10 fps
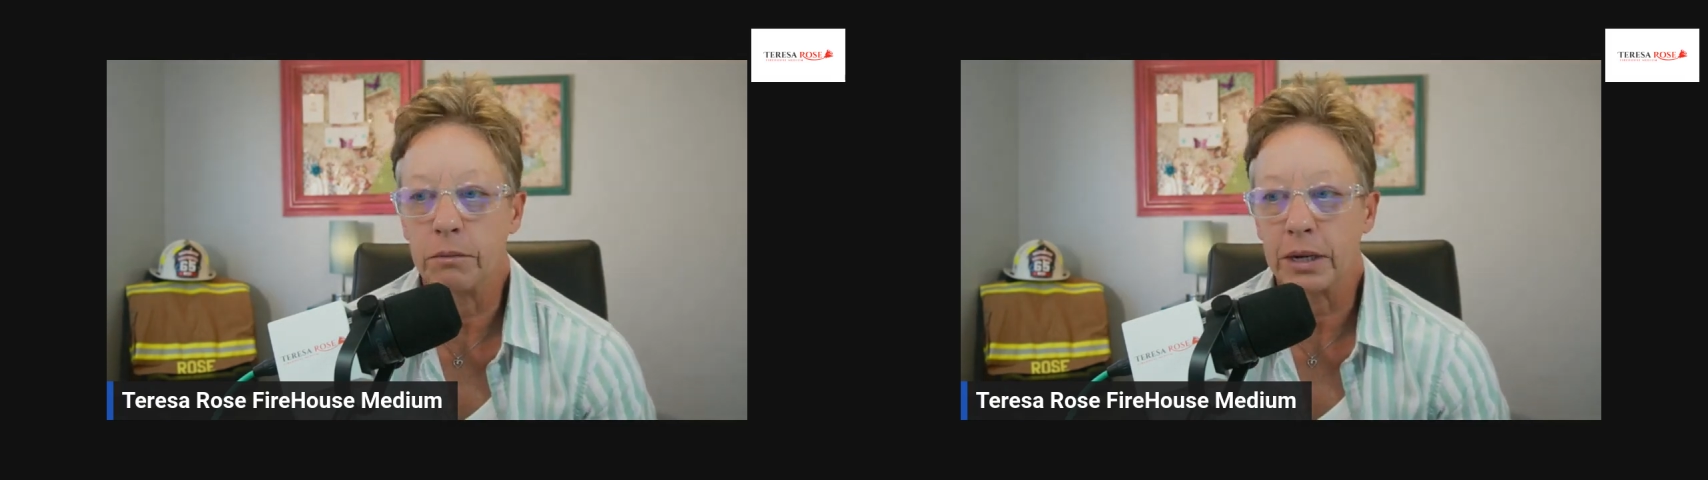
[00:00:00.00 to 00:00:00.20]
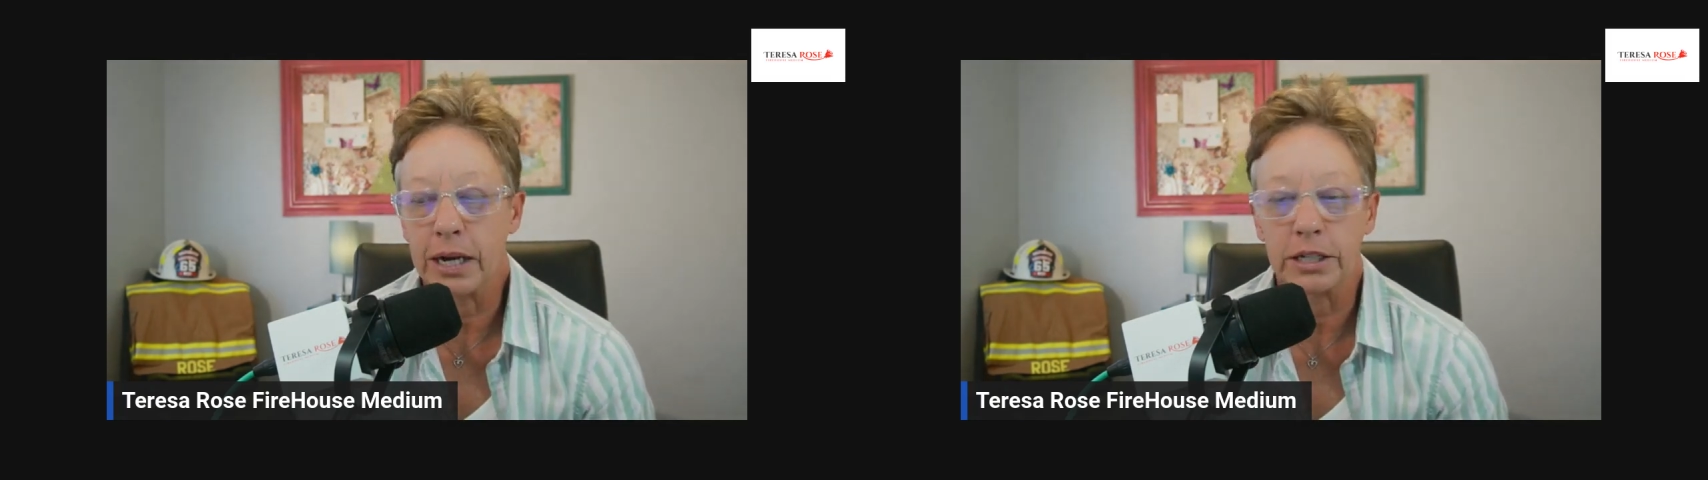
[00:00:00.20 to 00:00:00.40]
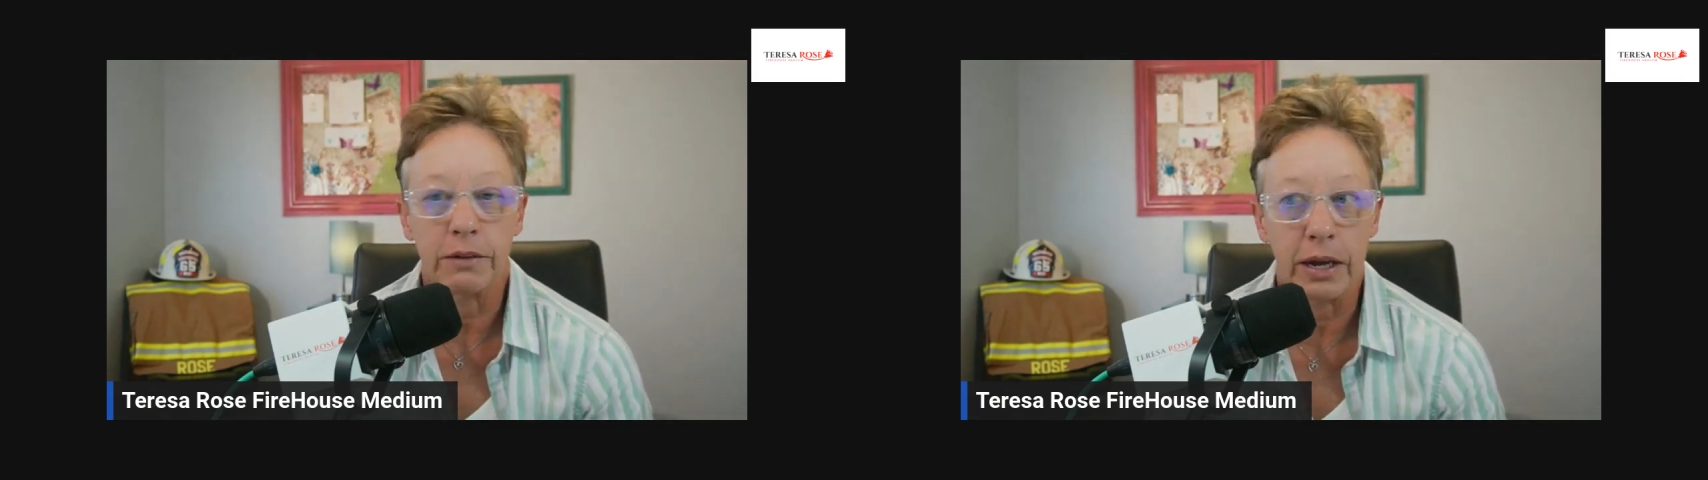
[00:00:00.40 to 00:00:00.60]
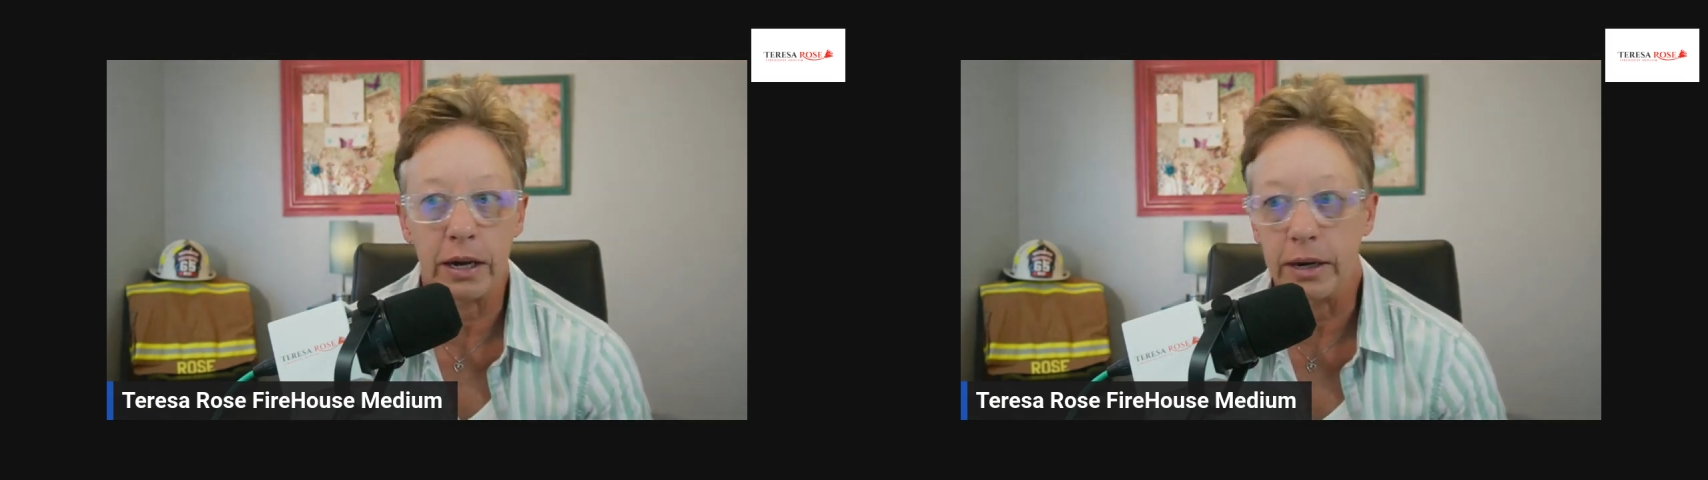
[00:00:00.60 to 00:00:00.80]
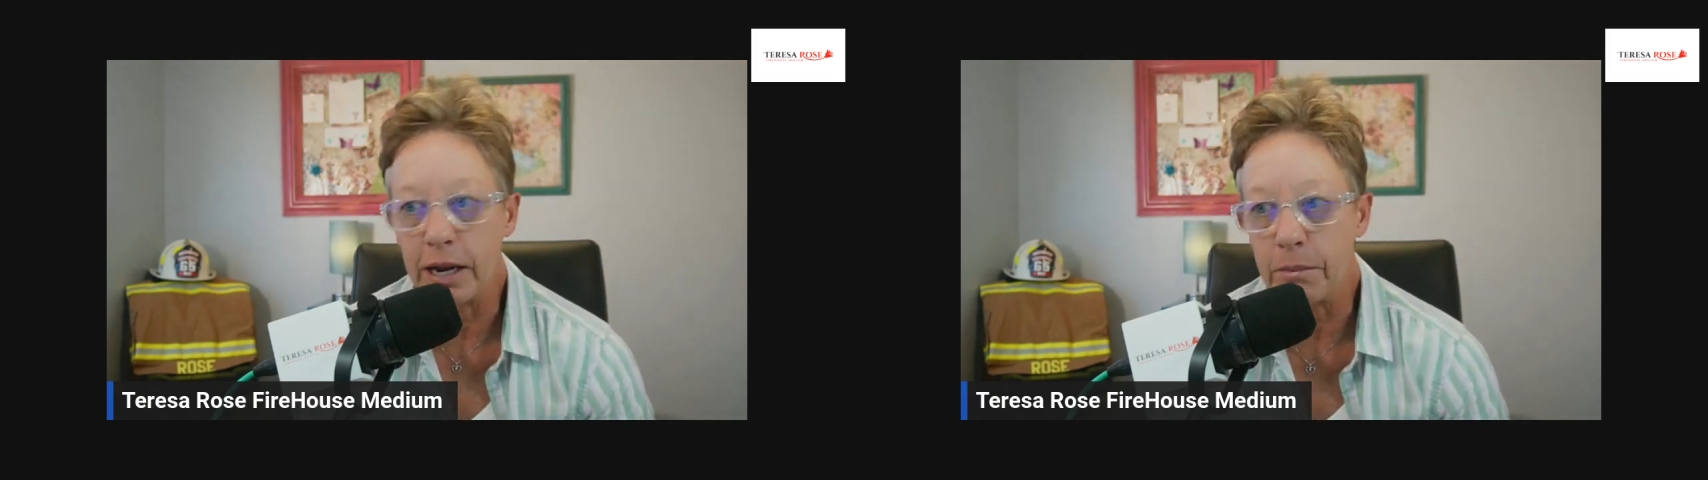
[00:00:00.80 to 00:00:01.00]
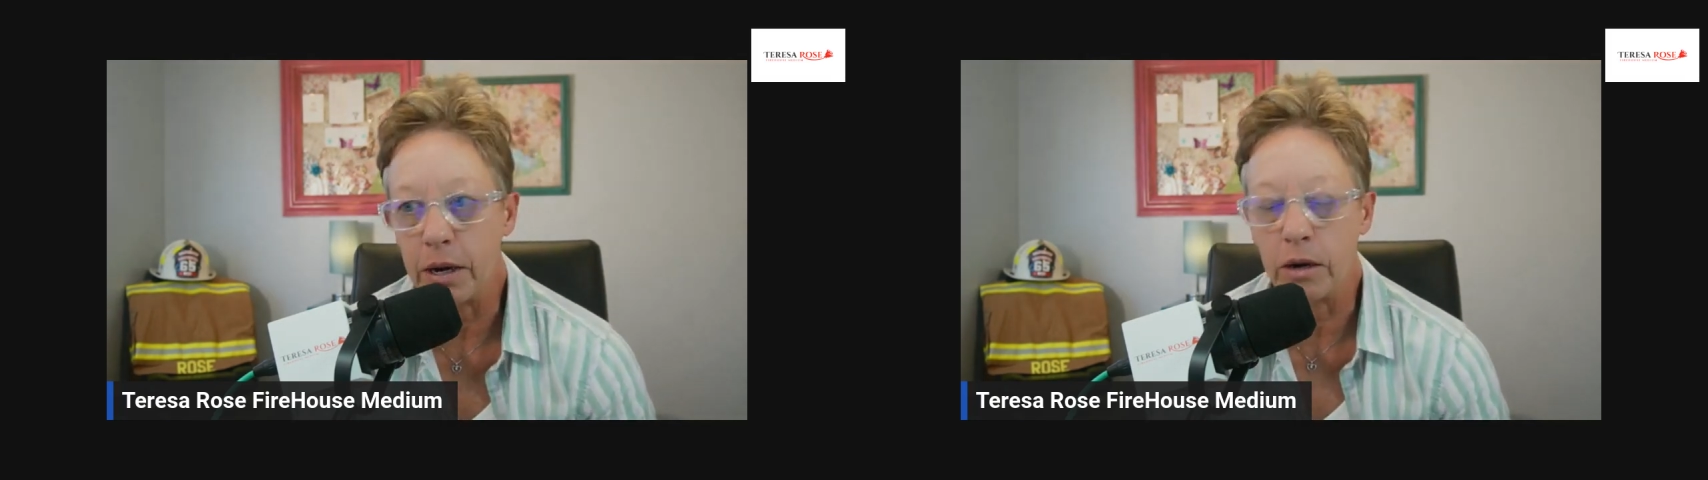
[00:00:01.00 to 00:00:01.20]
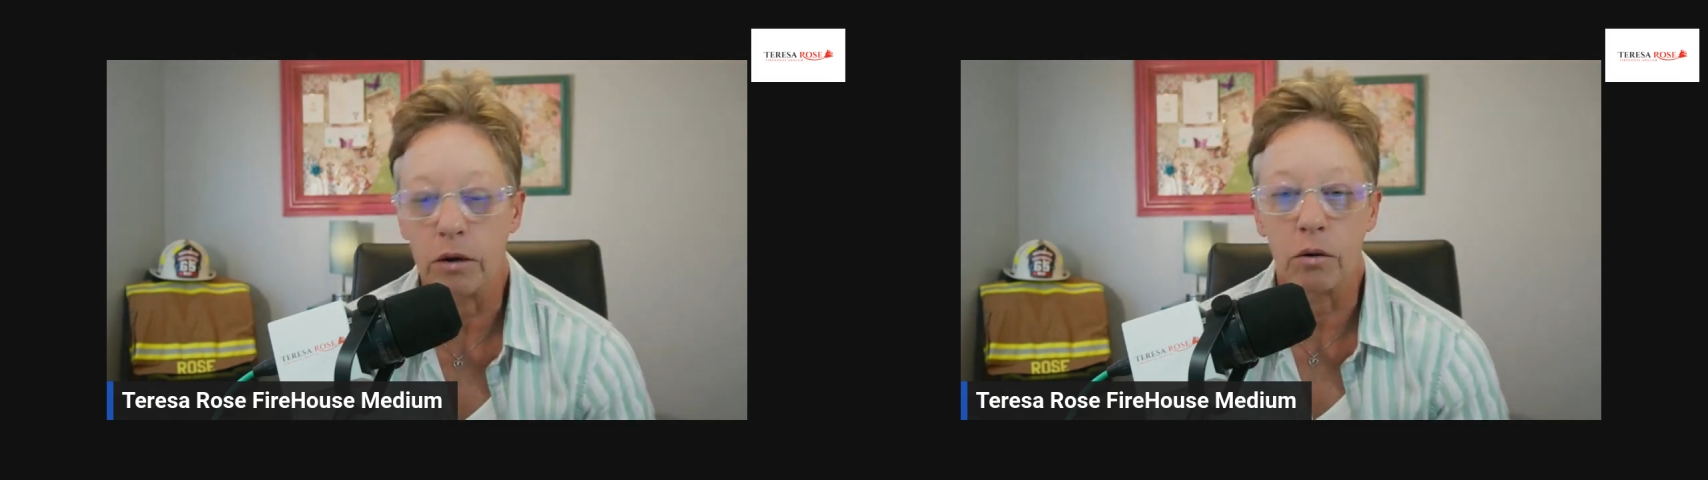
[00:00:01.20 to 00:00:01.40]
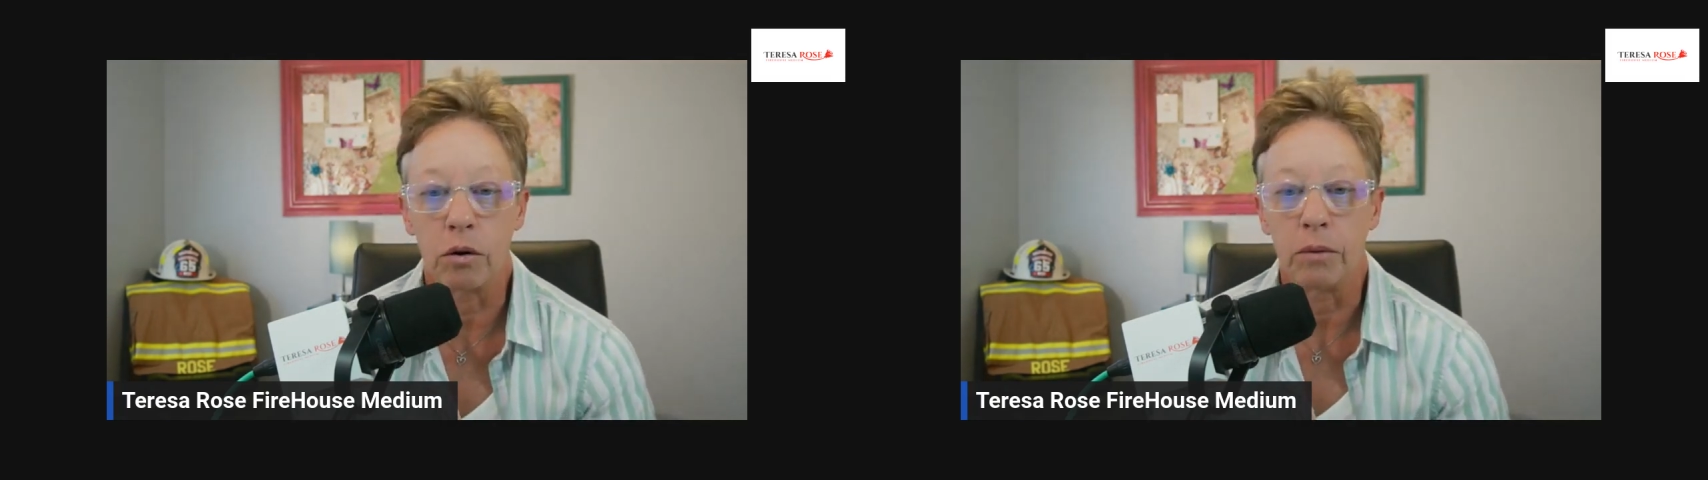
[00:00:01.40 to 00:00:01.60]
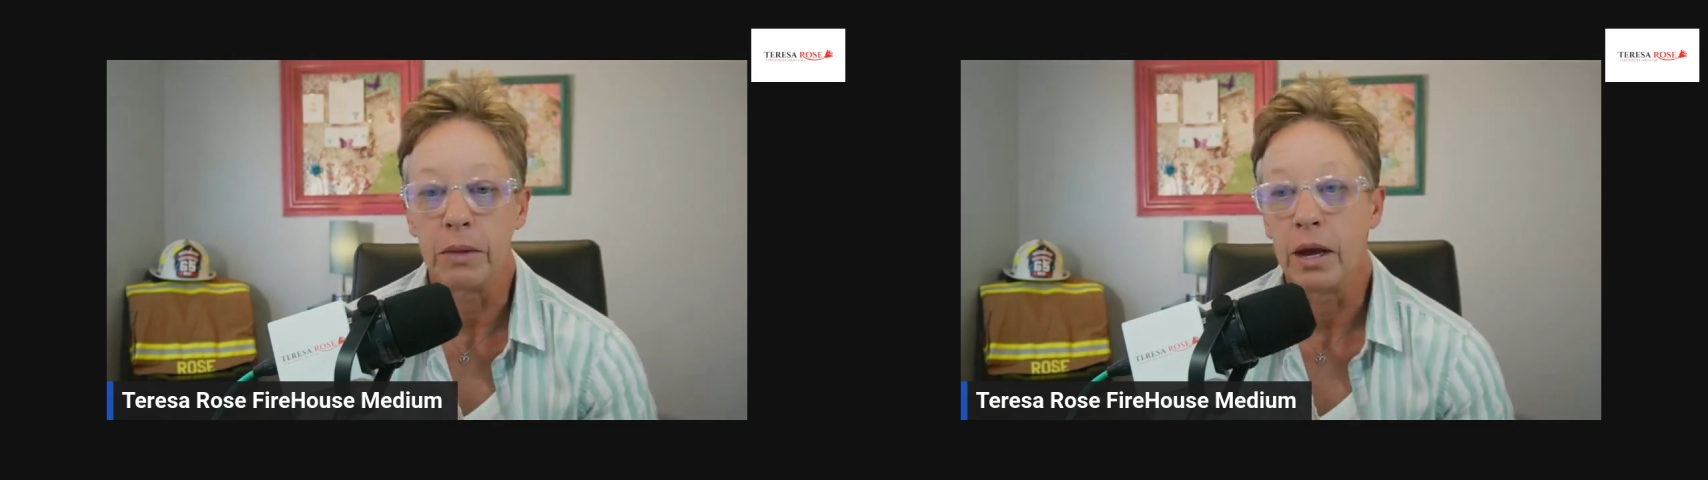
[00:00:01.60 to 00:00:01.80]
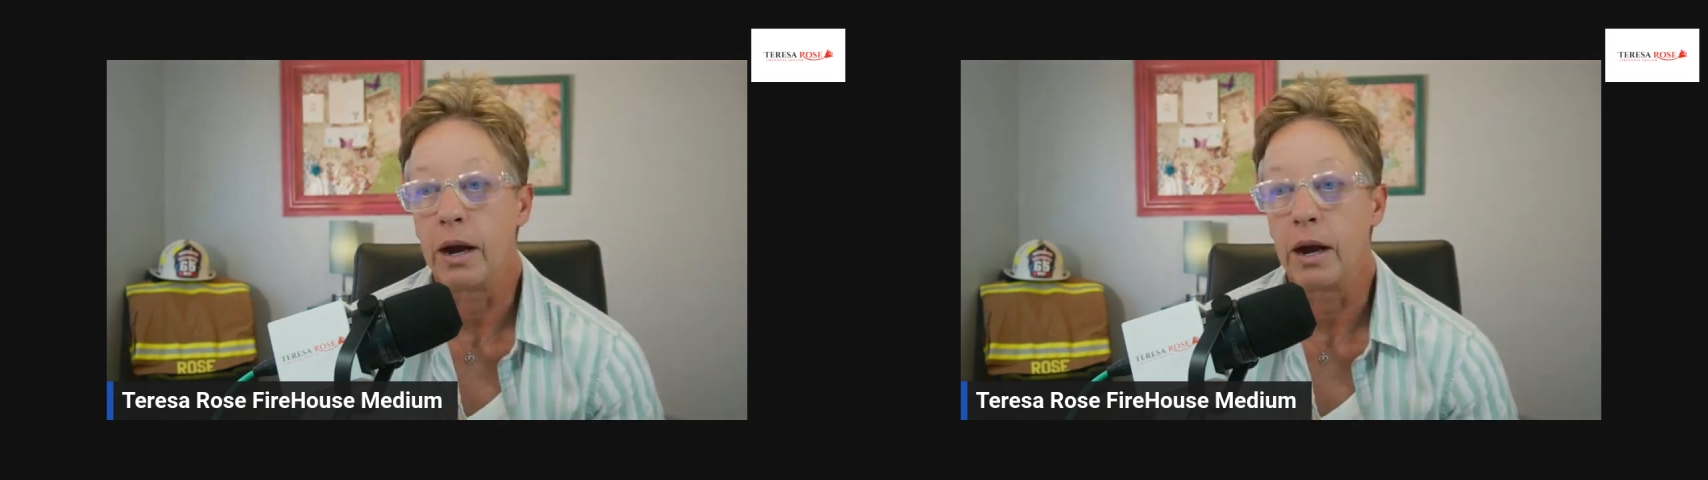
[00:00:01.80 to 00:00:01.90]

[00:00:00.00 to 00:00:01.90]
oh my gosh, I've had a nightmare, or